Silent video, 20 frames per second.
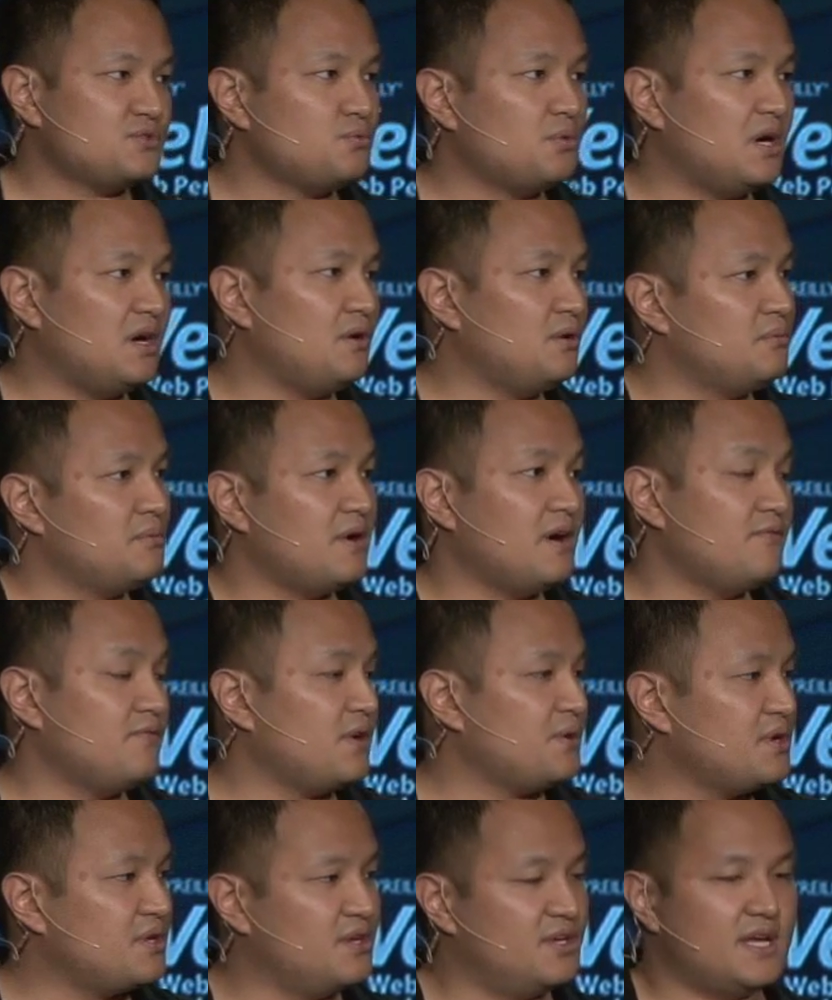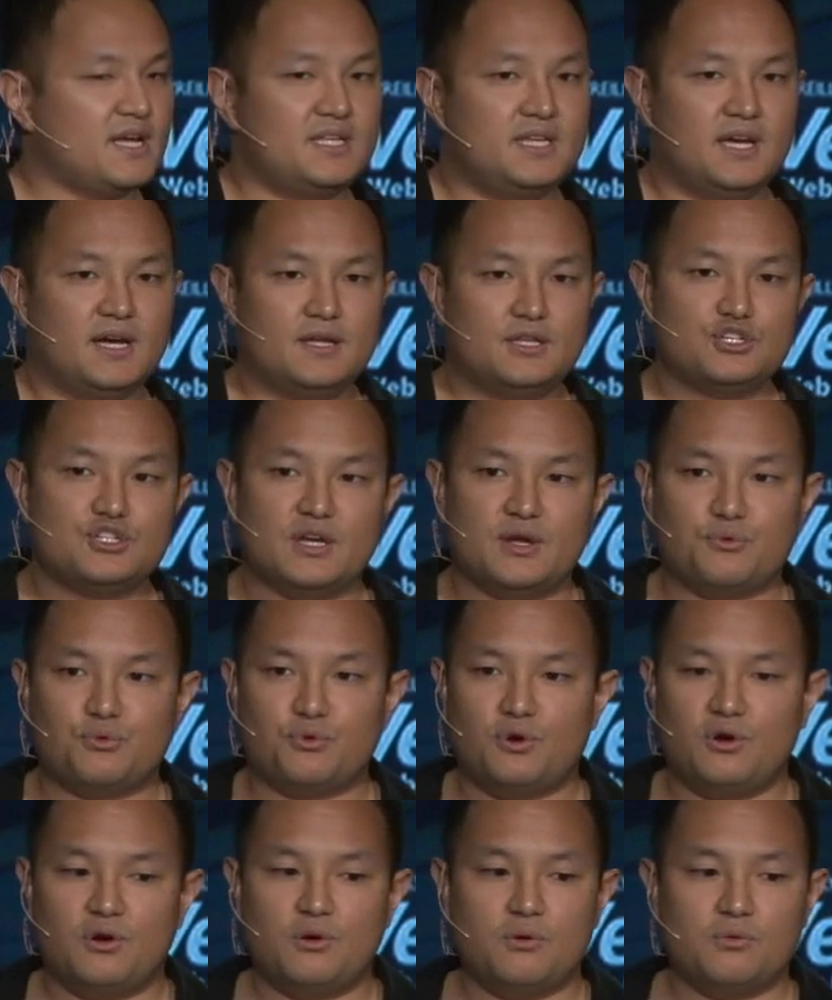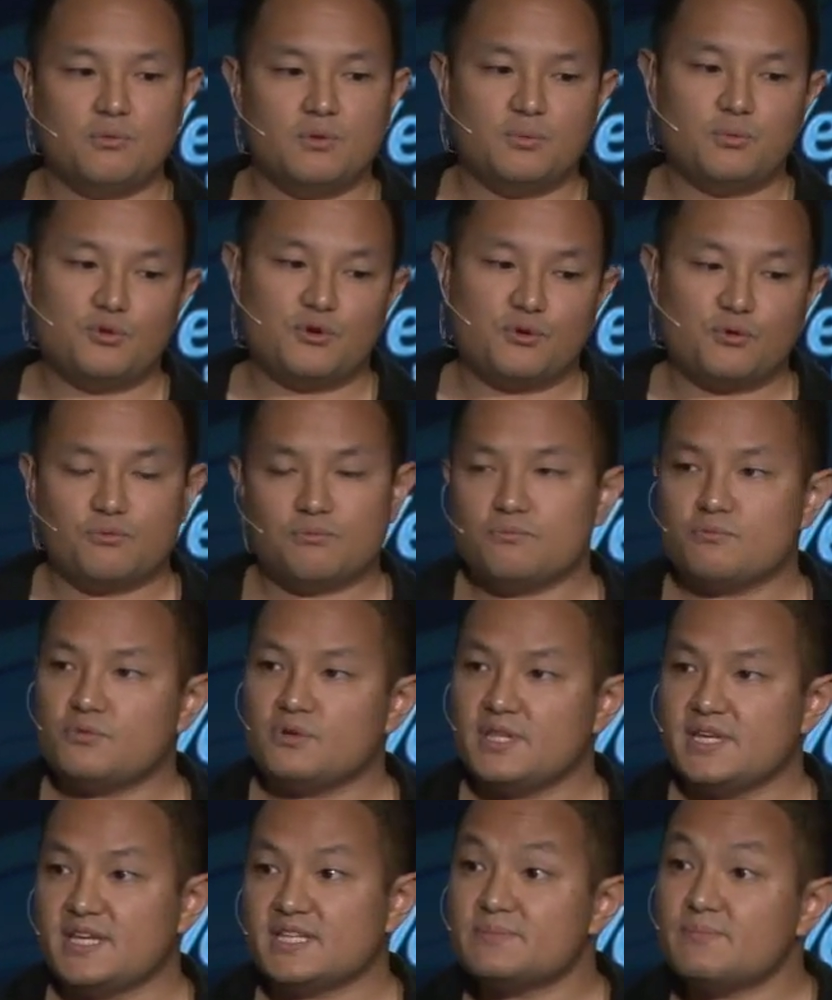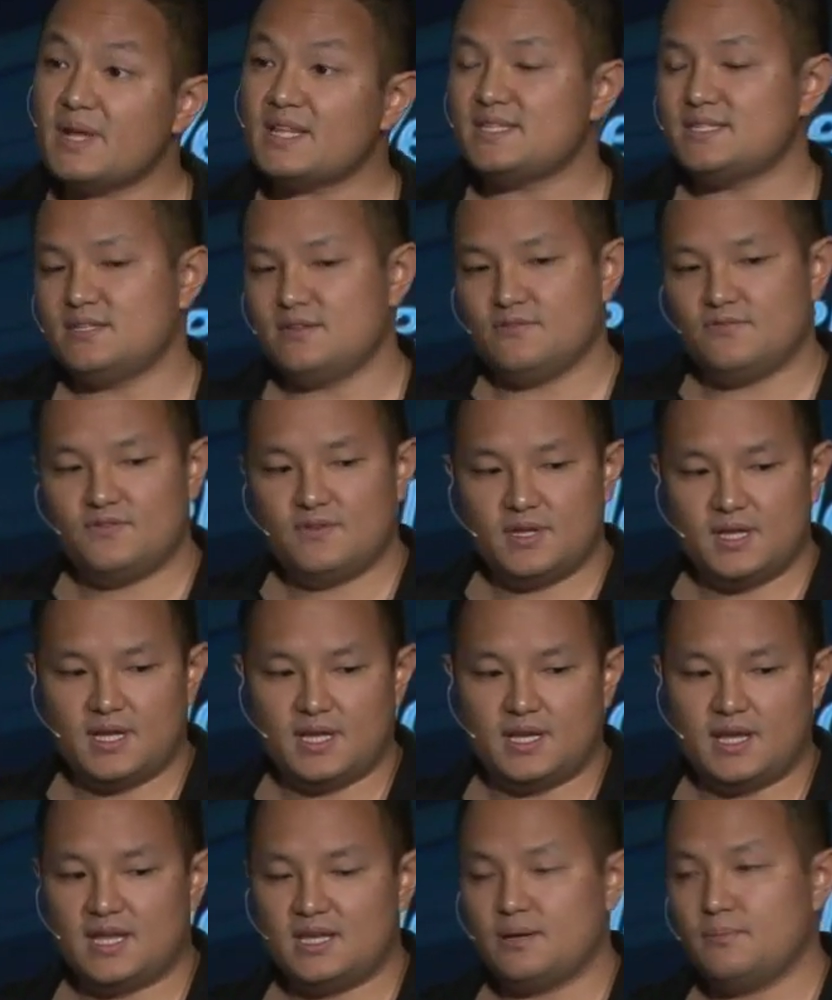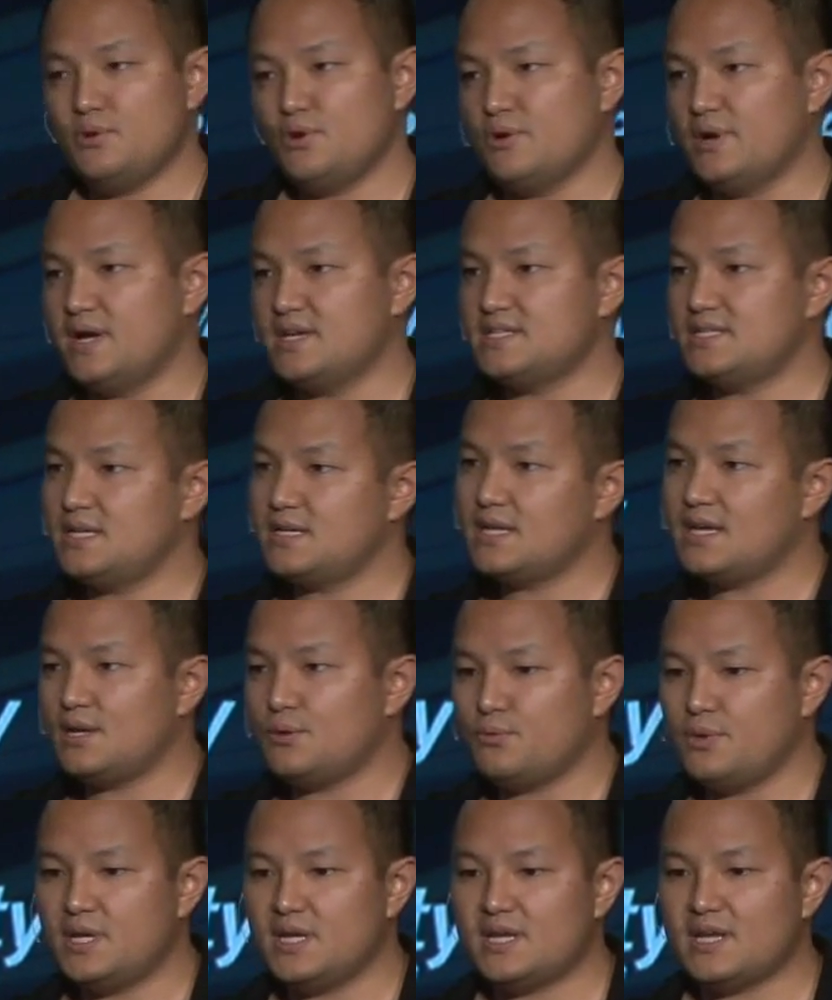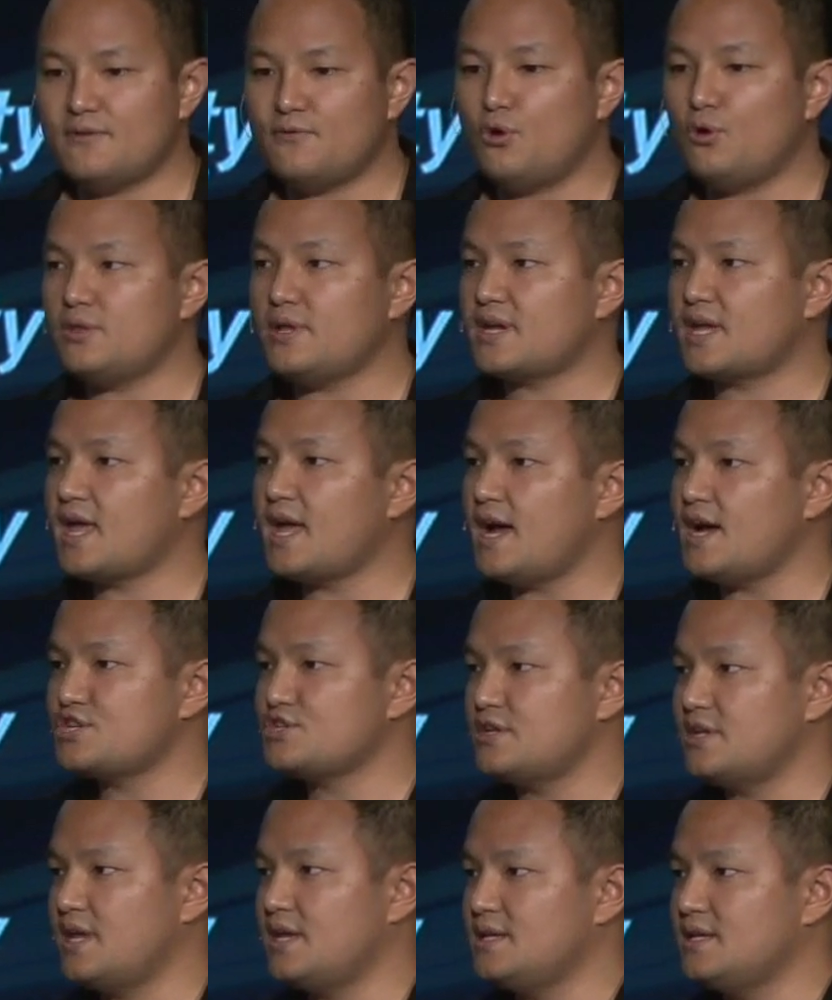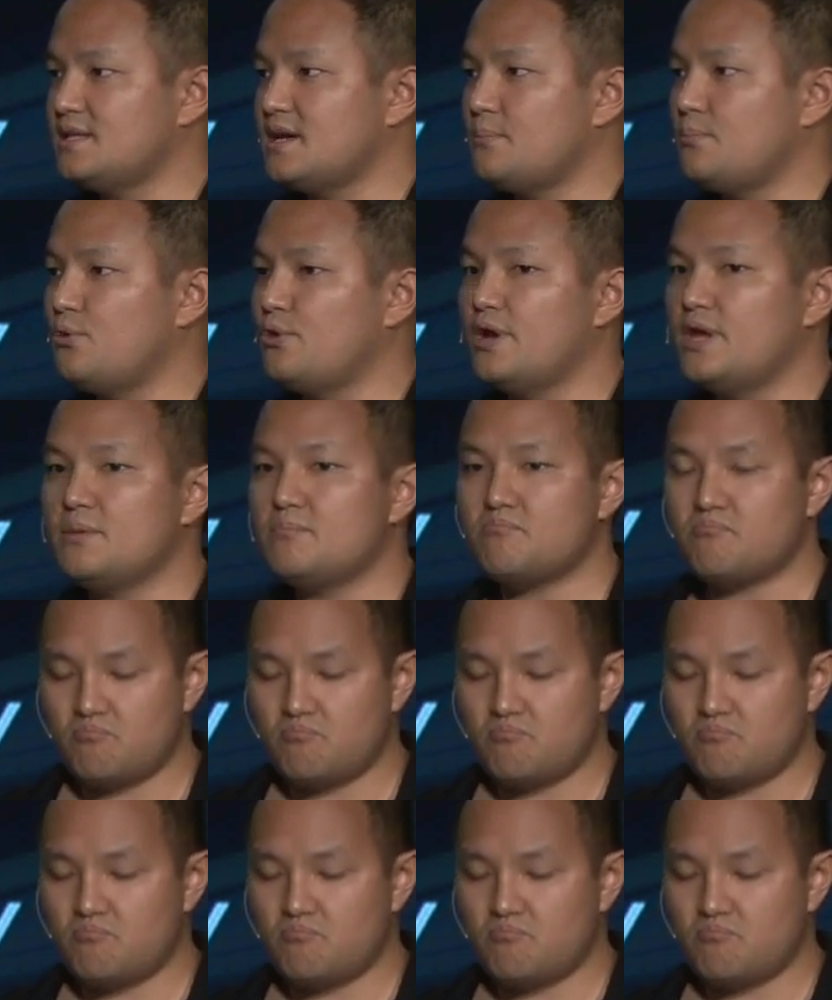while a very good idea in general, were really expensive in AWS. And again, we didn't have a whole lot of cash on hand at that point.